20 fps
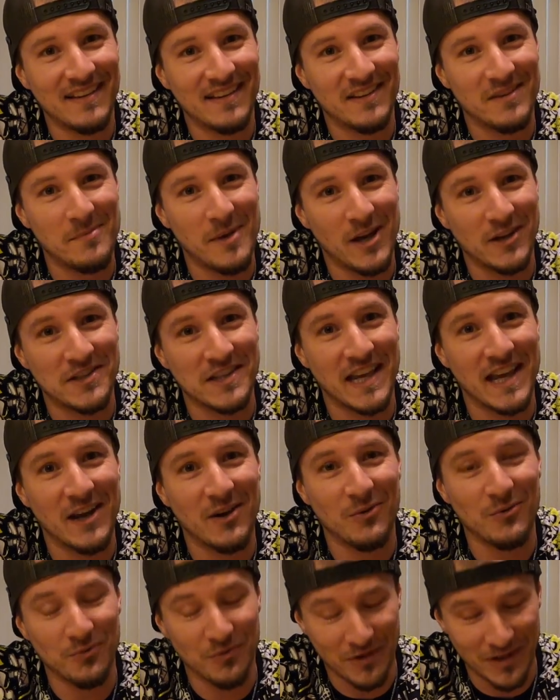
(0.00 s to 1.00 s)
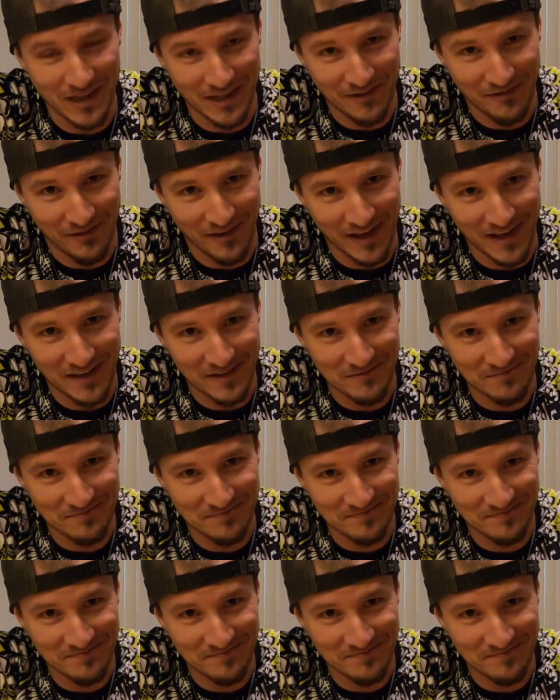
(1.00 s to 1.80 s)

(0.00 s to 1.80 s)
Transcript: It's about to get really fun.